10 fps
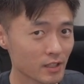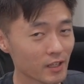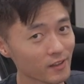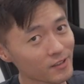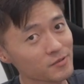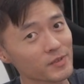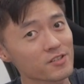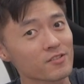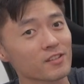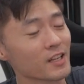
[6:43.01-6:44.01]
And not to
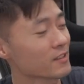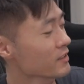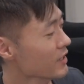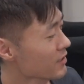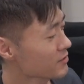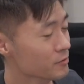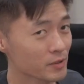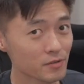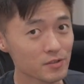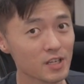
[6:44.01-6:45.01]
mention that the caster
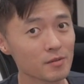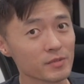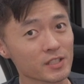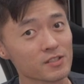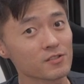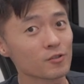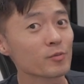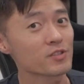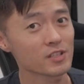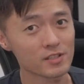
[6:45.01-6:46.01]
wheels make it so
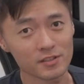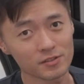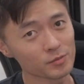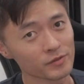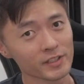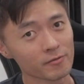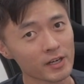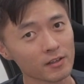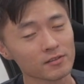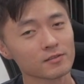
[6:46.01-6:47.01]
much easier to move it
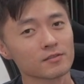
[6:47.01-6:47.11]
around.